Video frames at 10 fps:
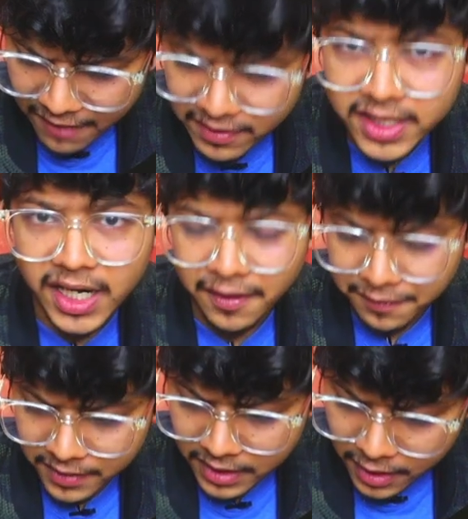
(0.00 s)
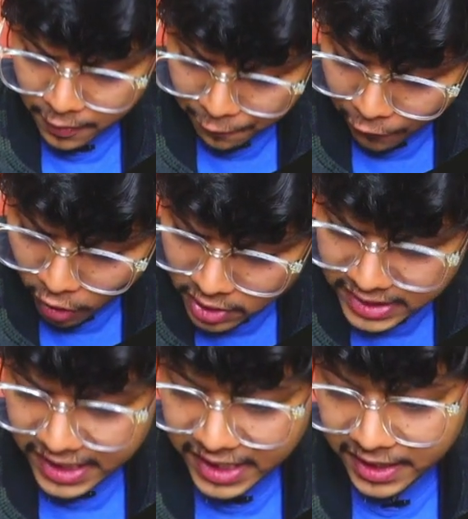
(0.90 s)
a graph for
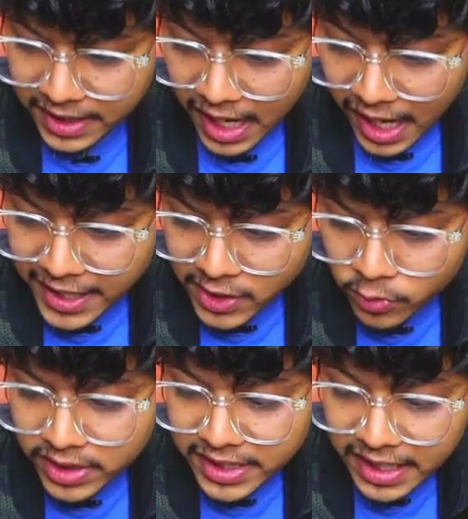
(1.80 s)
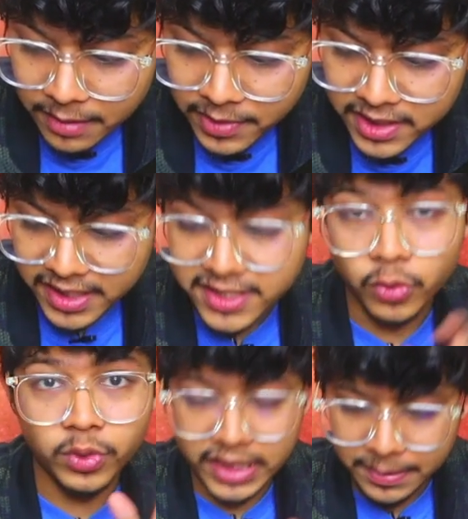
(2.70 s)
the A, I know the neighbor is
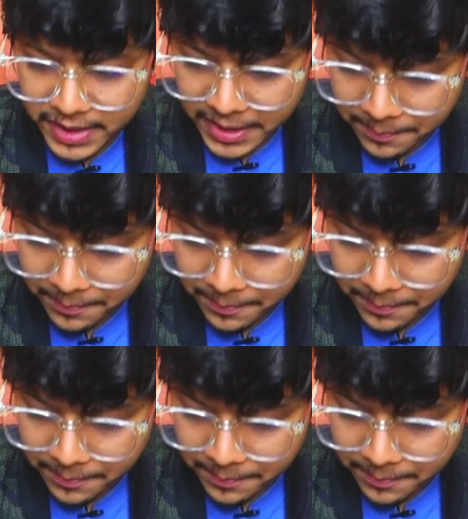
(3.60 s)
only B.